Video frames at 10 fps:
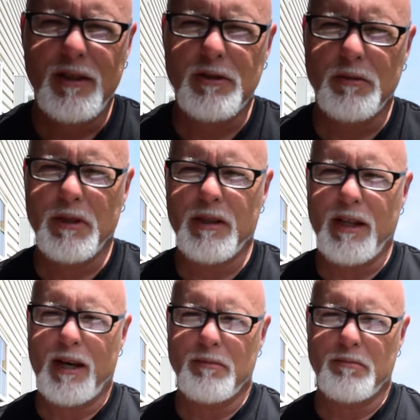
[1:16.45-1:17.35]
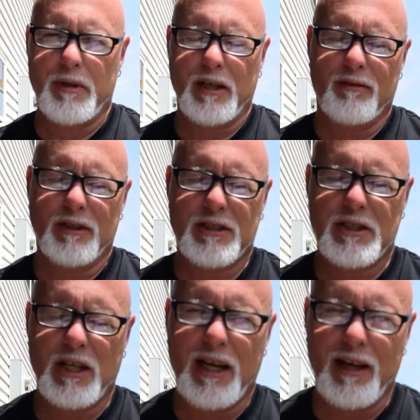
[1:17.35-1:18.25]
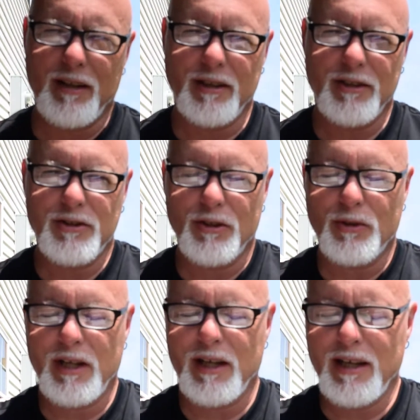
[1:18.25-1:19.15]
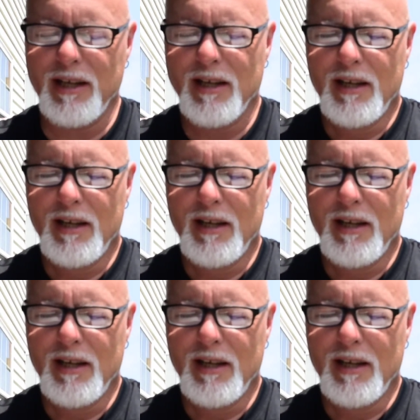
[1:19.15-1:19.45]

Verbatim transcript: shouldn't be that big of a challenge okay